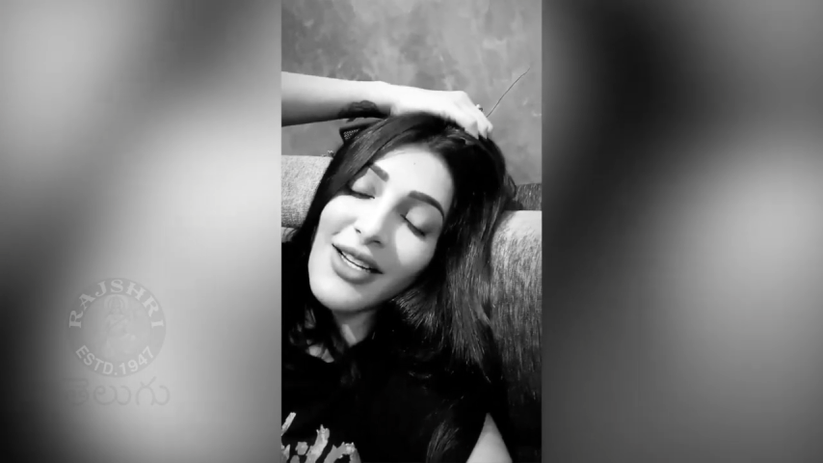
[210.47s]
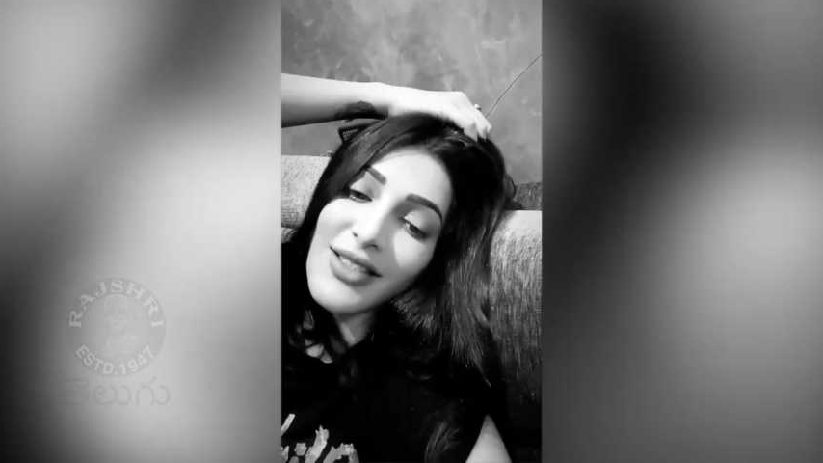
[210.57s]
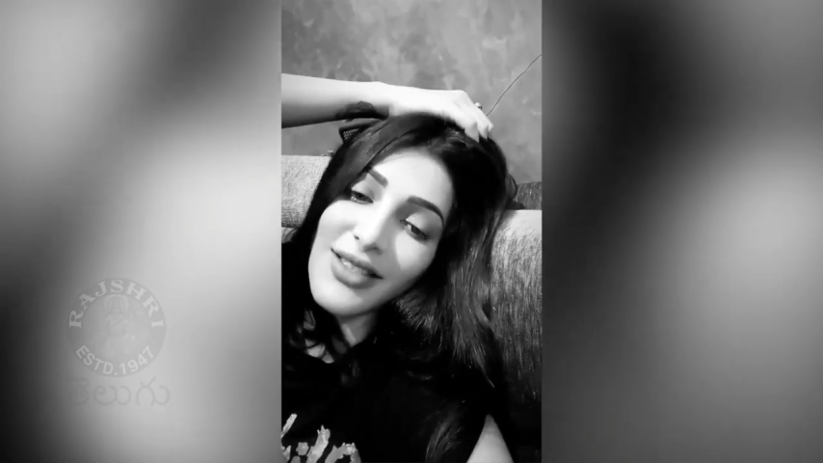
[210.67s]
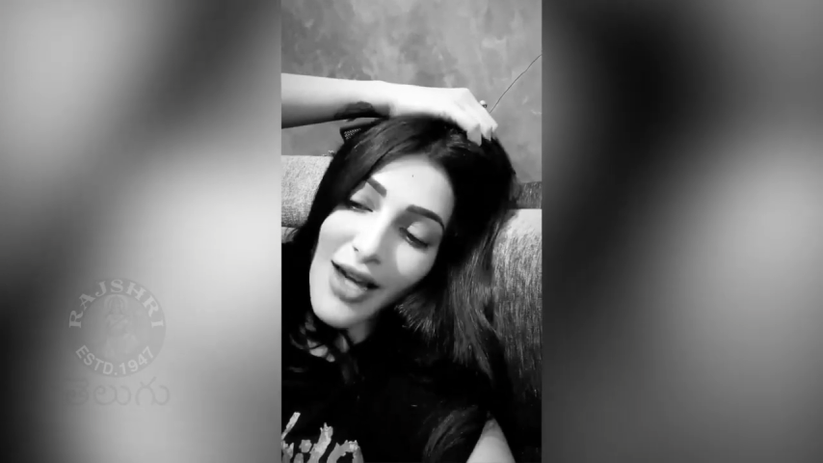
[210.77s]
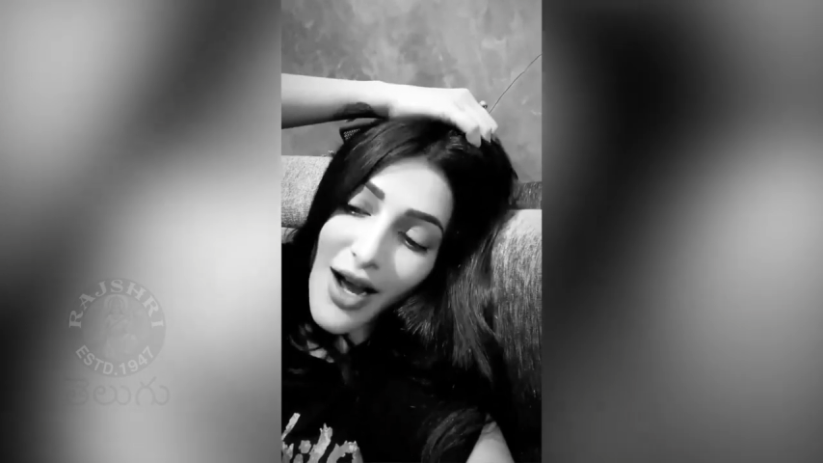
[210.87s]

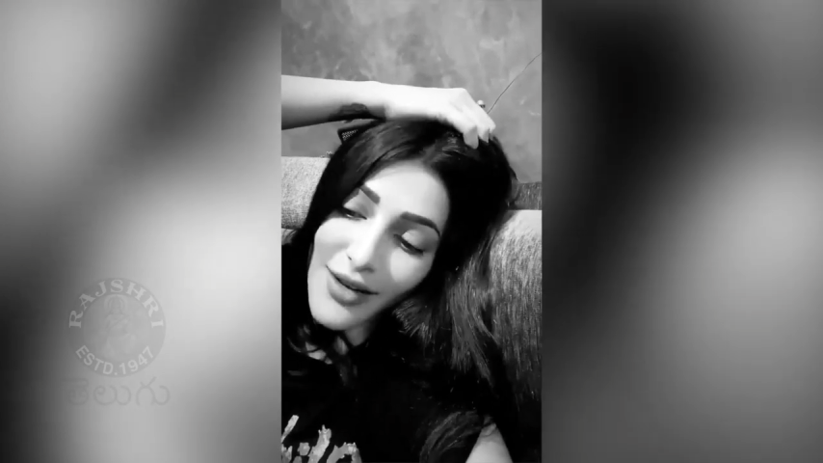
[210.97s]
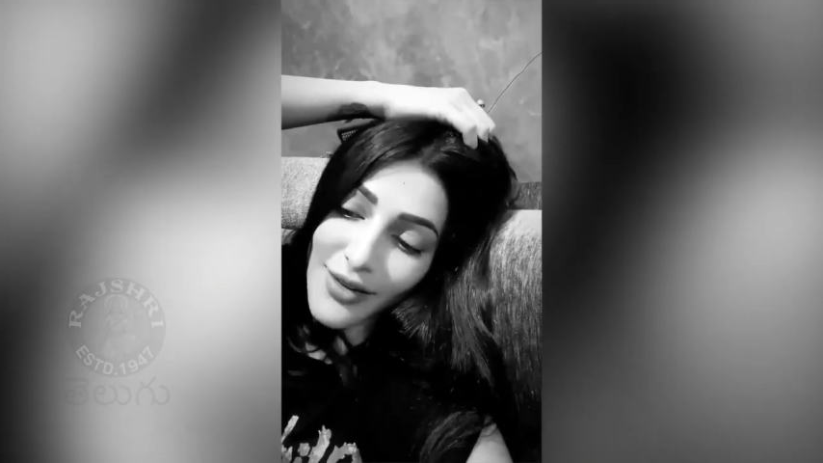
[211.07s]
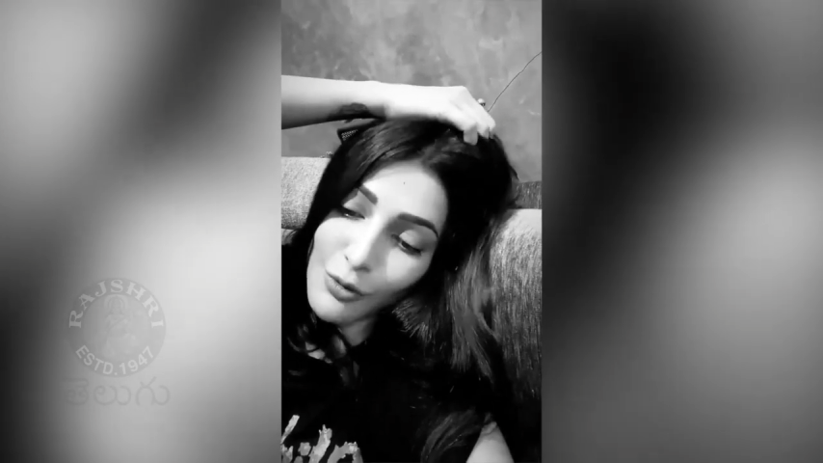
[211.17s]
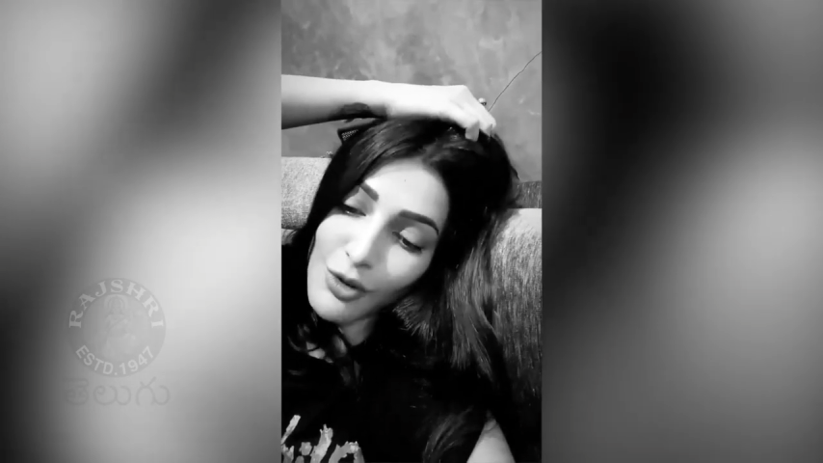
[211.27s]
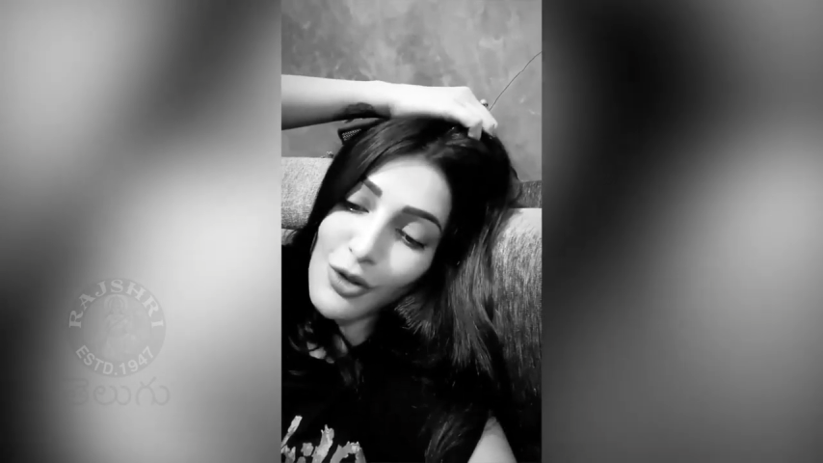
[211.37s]

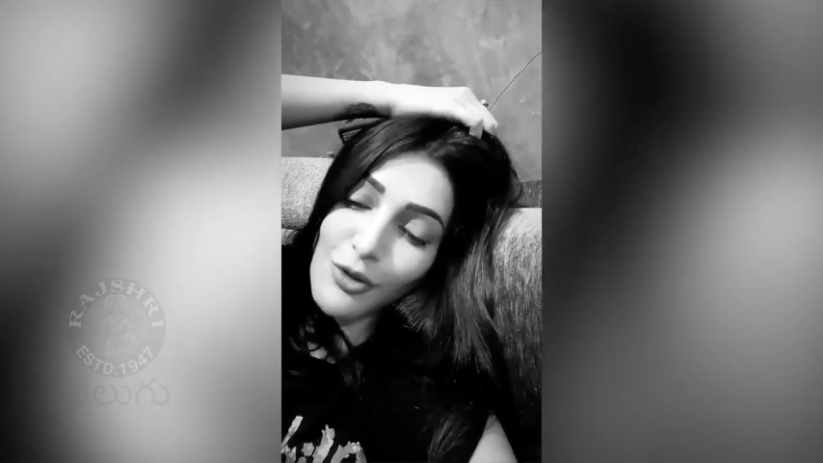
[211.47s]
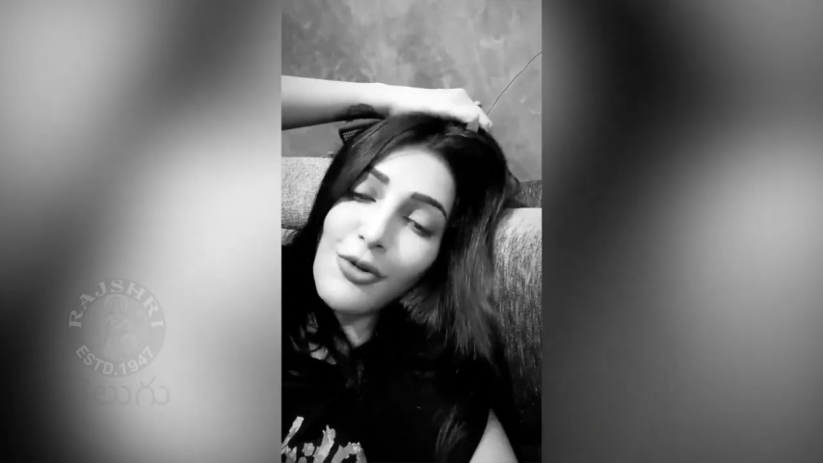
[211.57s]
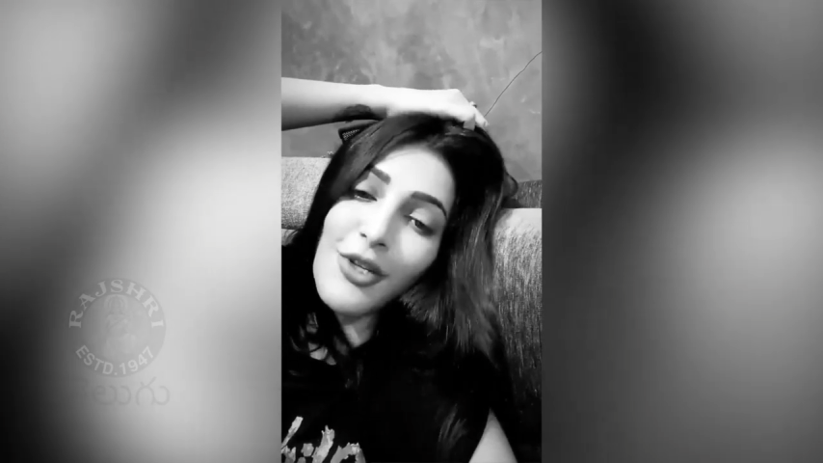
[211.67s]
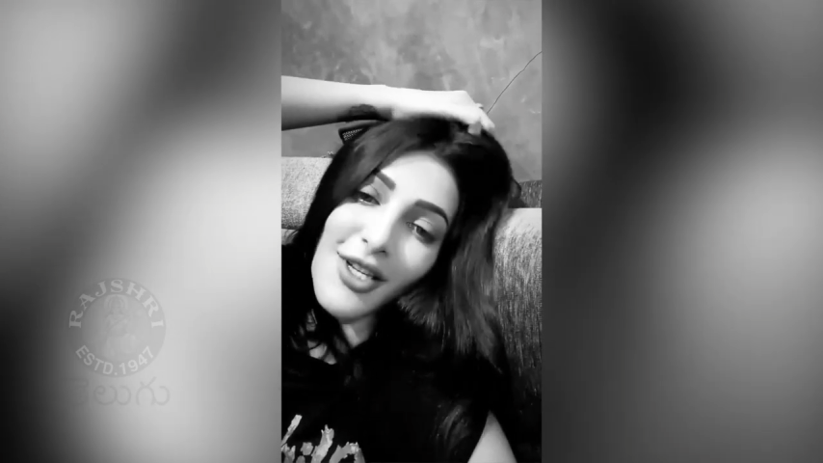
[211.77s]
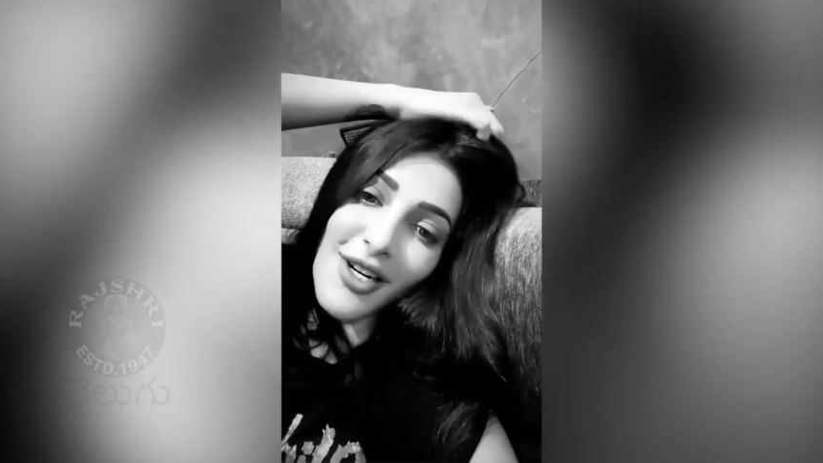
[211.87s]
start to a
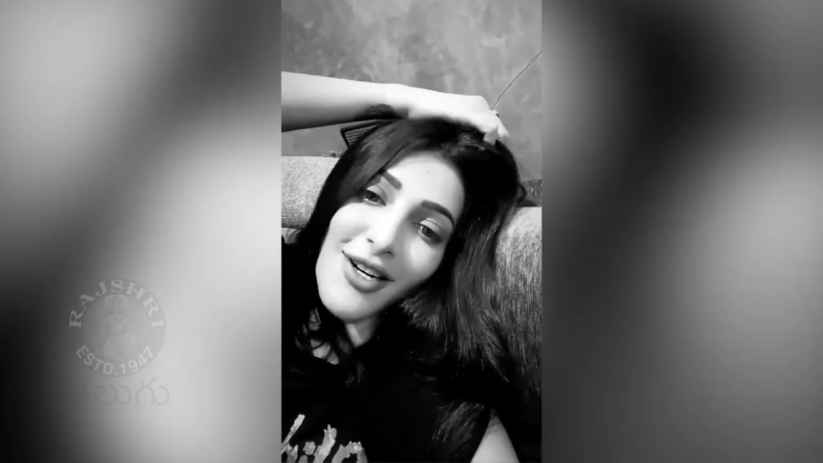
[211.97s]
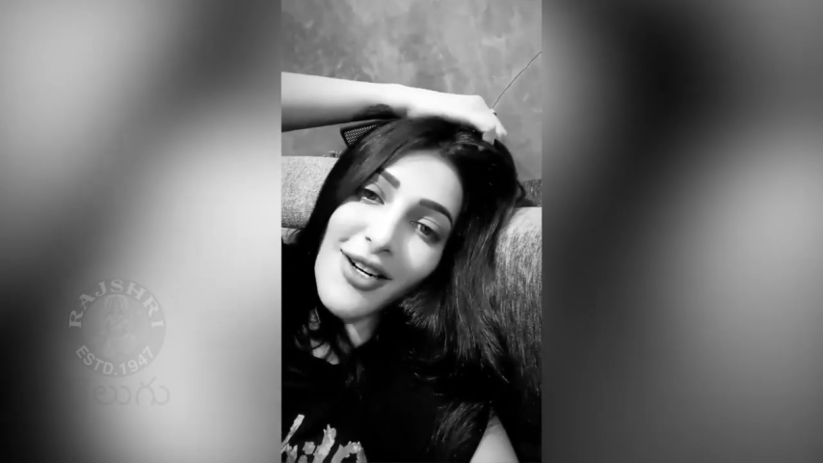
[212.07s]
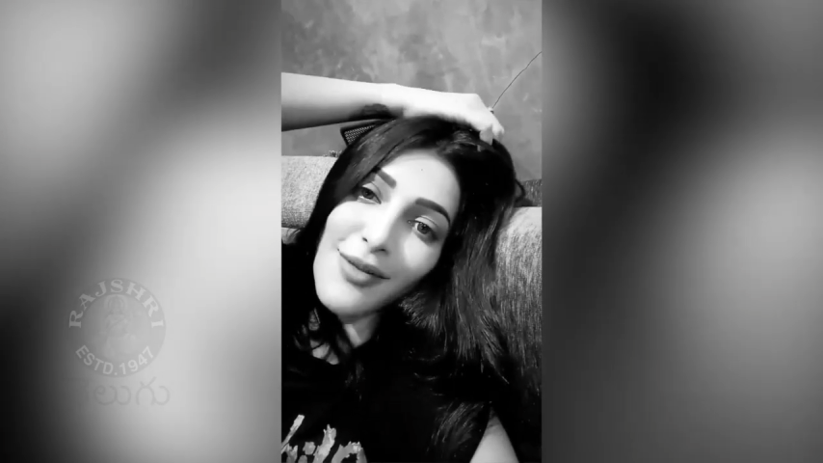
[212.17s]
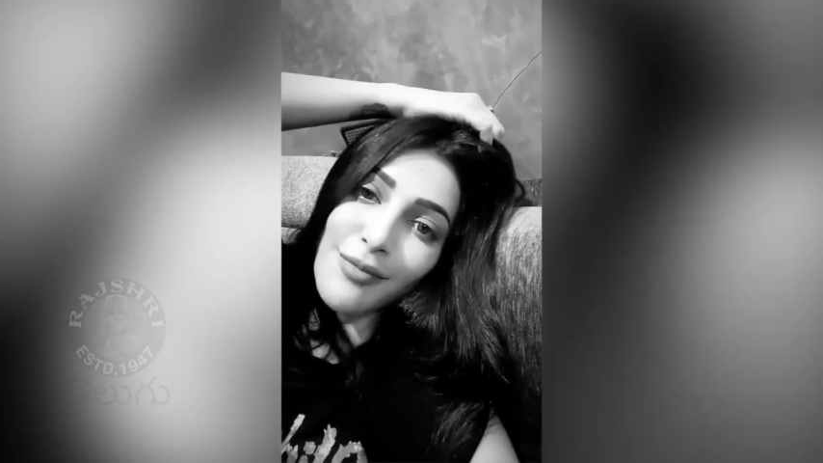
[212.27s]
new year.